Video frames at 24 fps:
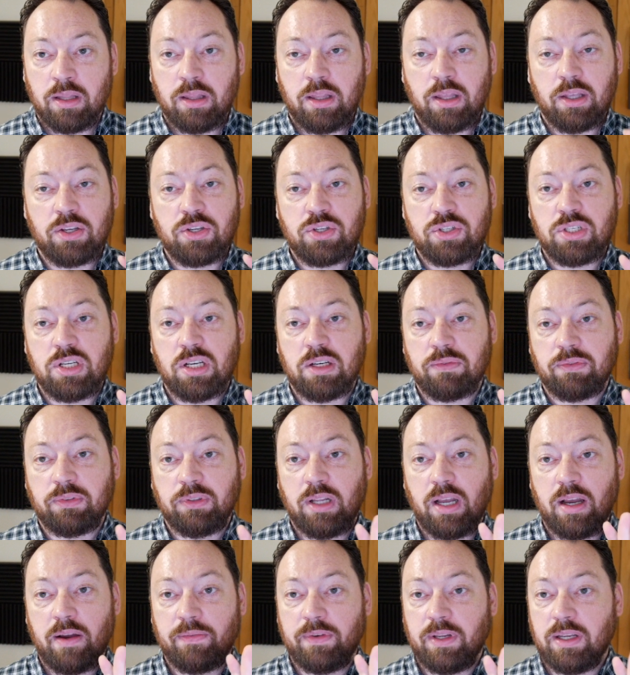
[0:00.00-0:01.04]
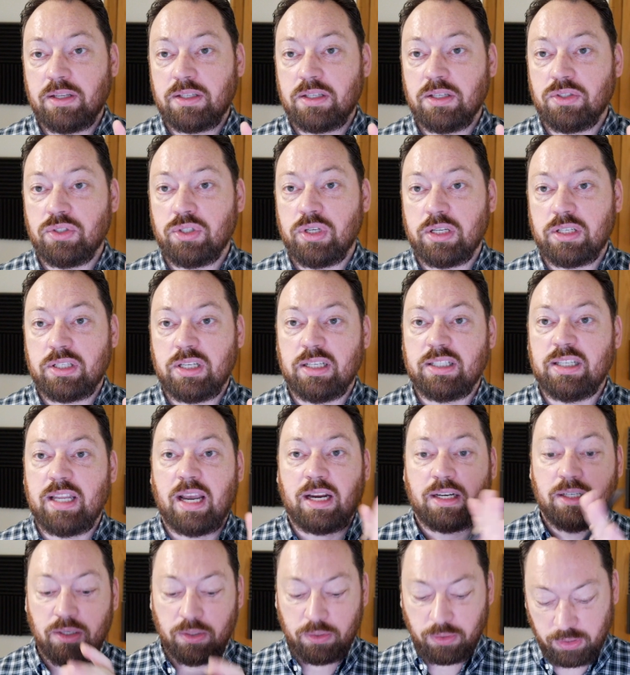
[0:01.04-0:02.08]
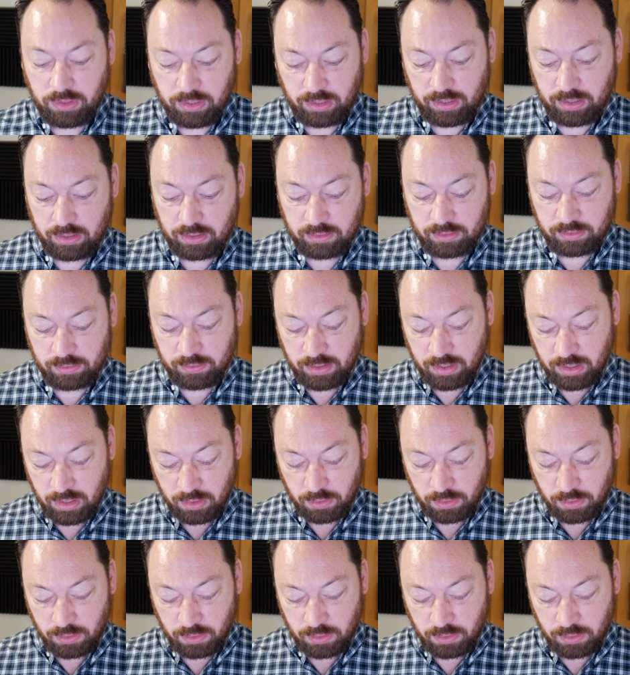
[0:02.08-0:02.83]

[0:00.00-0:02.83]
this shift left isn't just a technical thing